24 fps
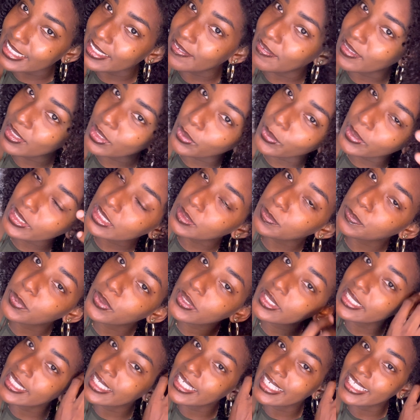even though it's
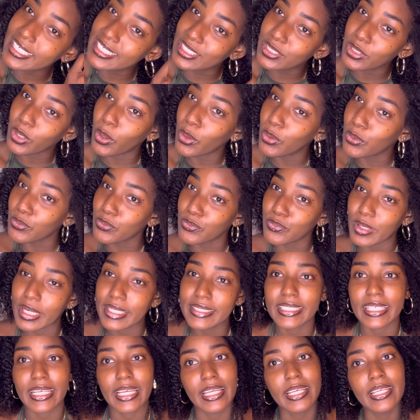pretty hidden
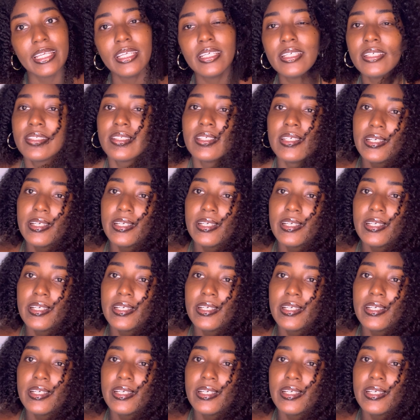already,